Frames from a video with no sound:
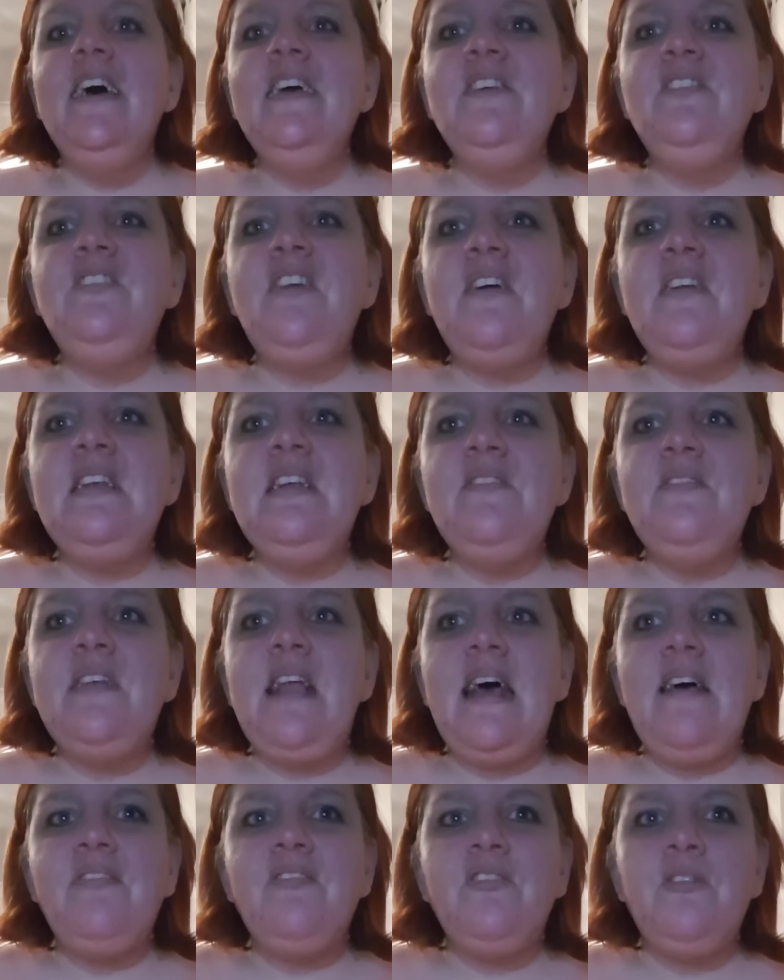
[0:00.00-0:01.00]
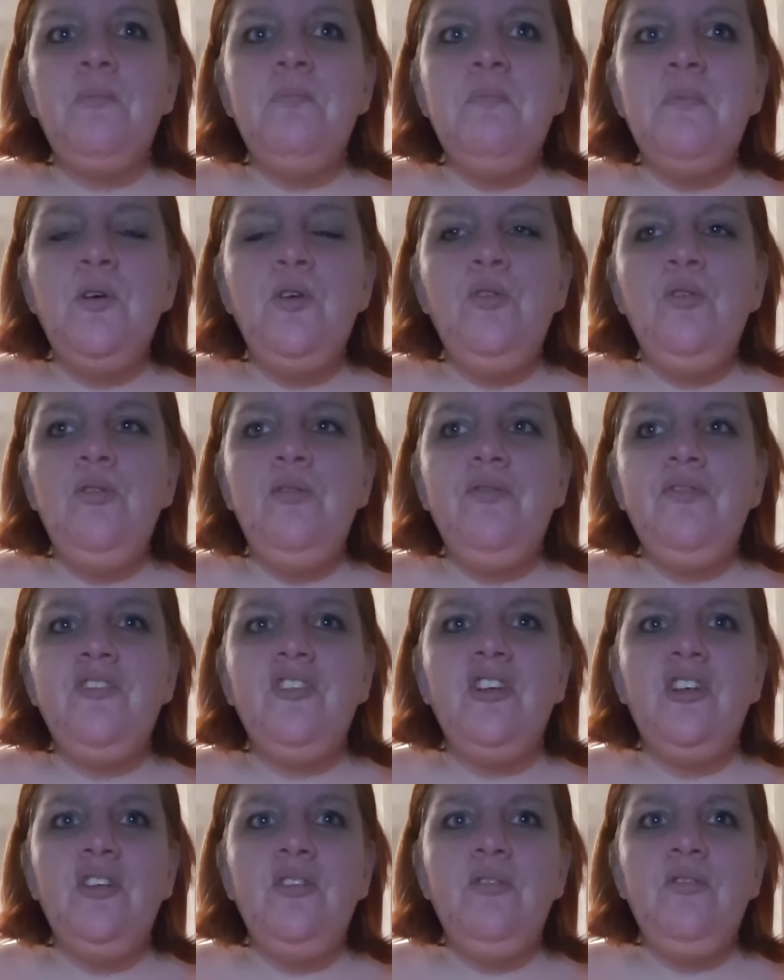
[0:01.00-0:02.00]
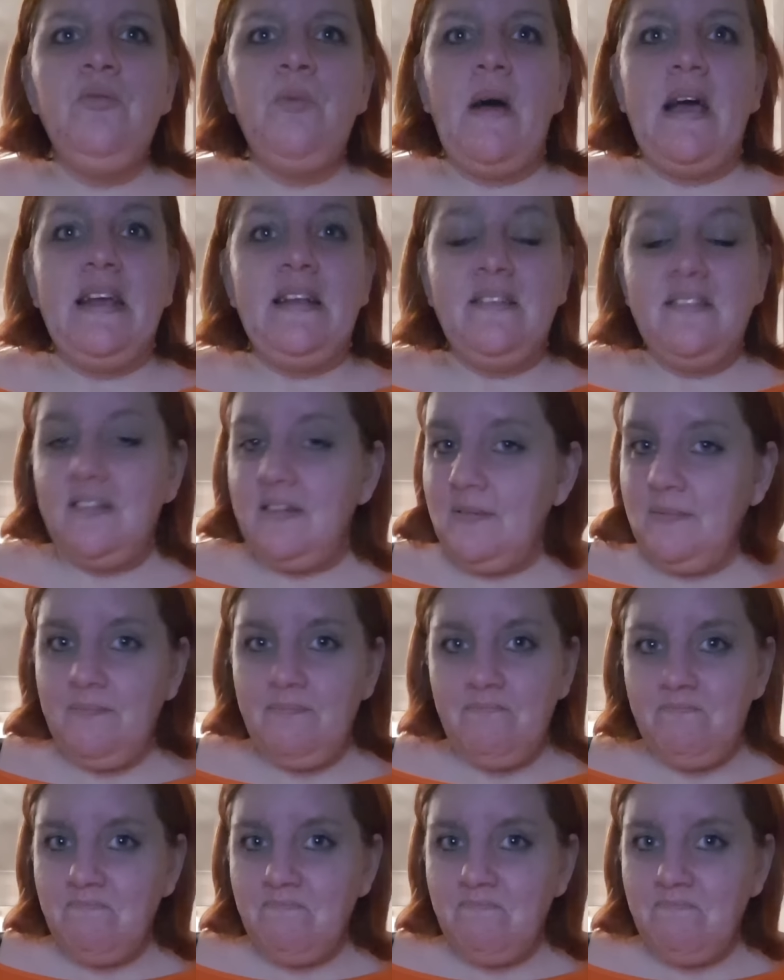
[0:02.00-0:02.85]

You don't even have to move to lose weight.